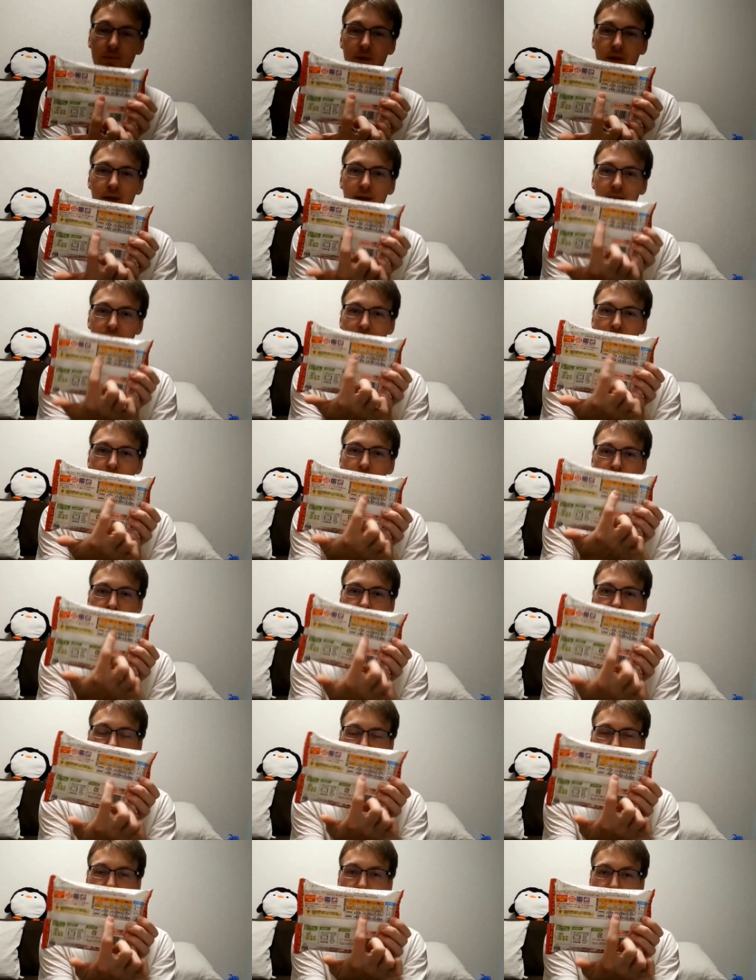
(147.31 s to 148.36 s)
like how
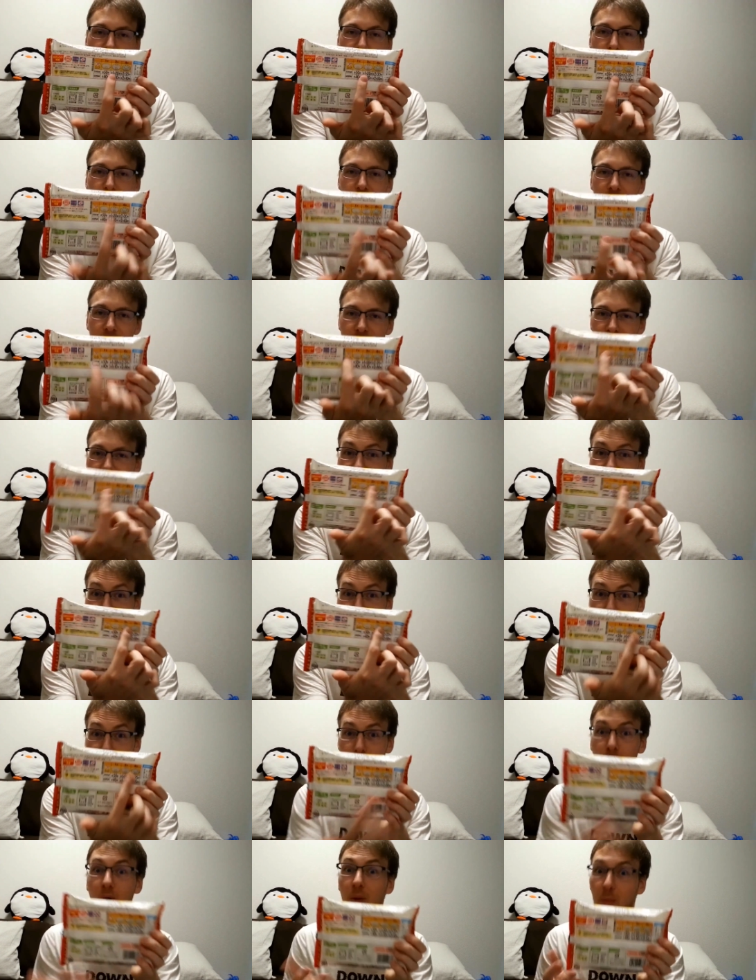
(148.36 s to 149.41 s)
much, like the power and
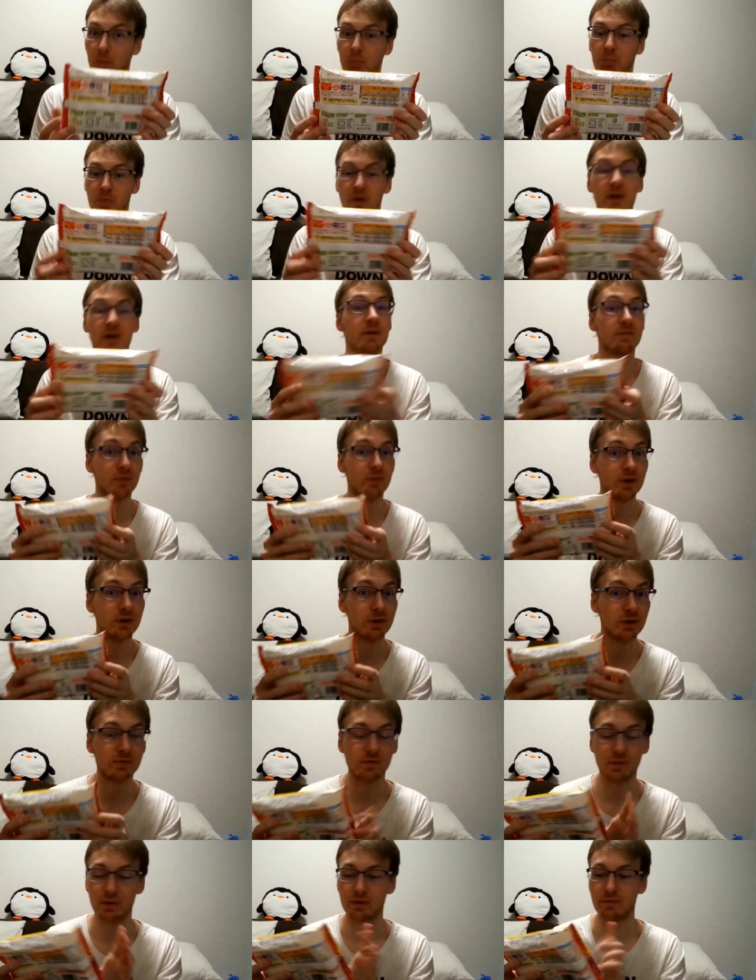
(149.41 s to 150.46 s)
how long. Very
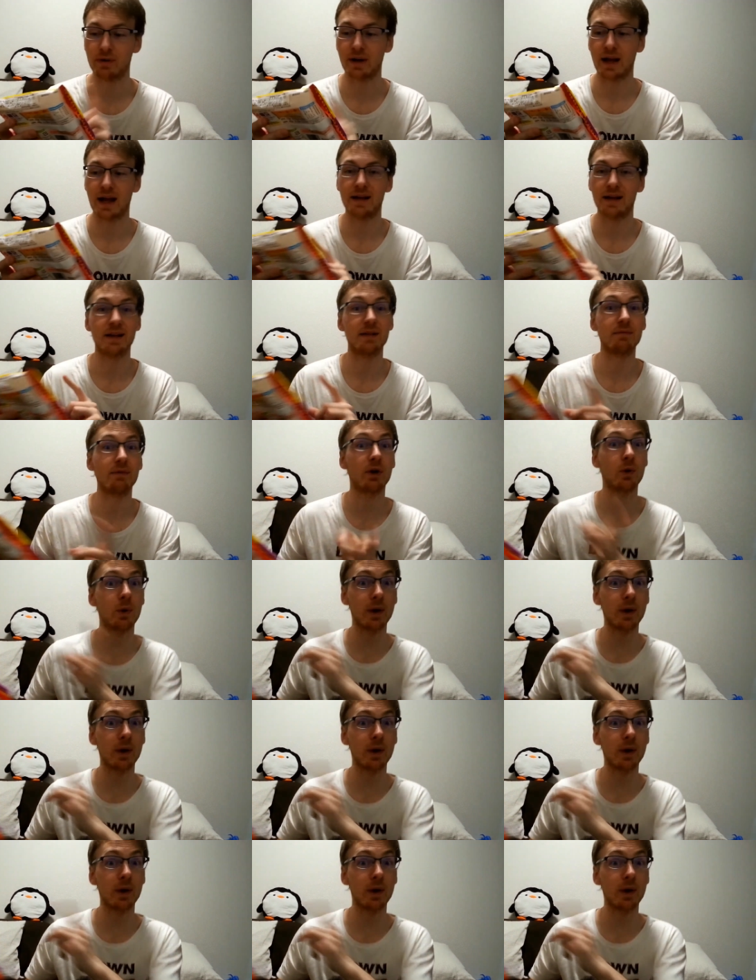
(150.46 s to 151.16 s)
useful and very handy and very